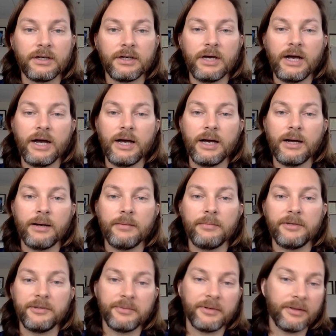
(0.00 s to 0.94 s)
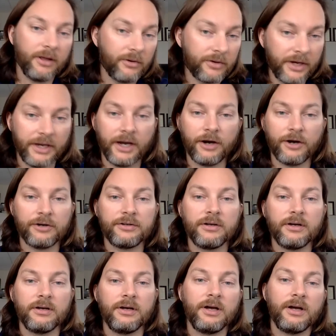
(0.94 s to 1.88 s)
and you may, okay, I
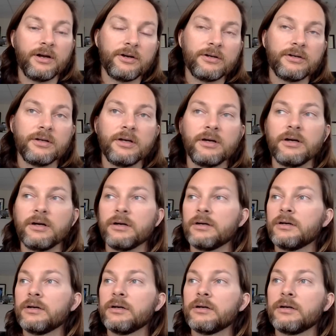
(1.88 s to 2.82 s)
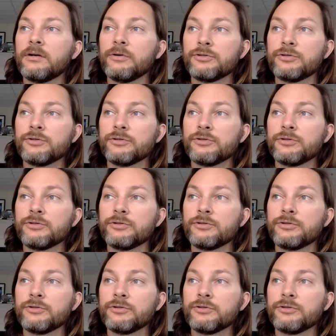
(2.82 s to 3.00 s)
heard Coach